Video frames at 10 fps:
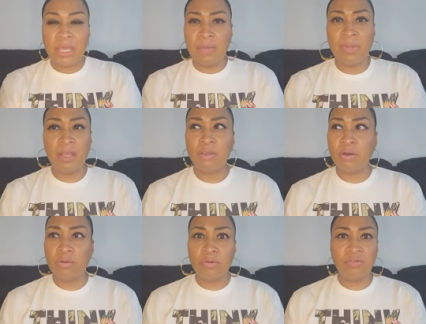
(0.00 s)
I'm like like,
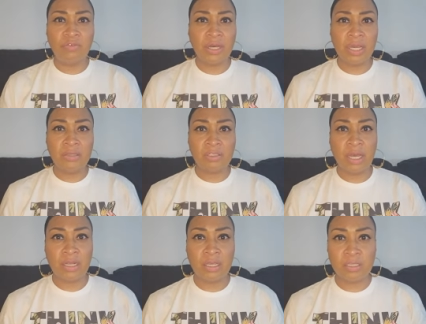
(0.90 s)
yo, who the fuck else
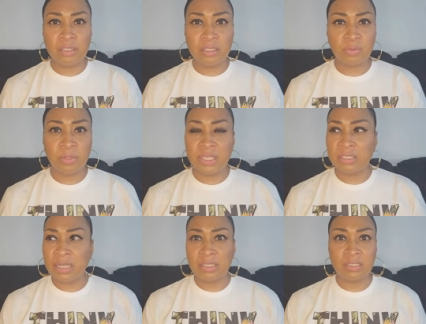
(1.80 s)
got a key to this place
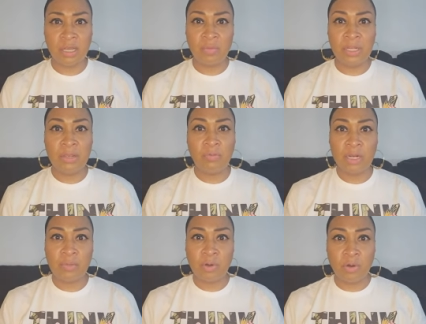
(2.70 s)
that is coming in
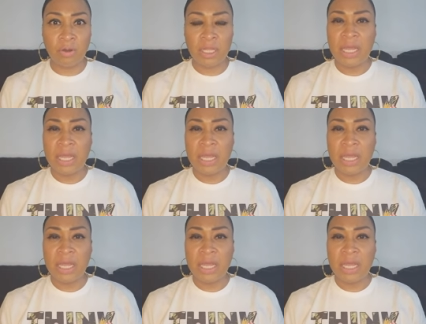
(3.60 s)
when I'm going,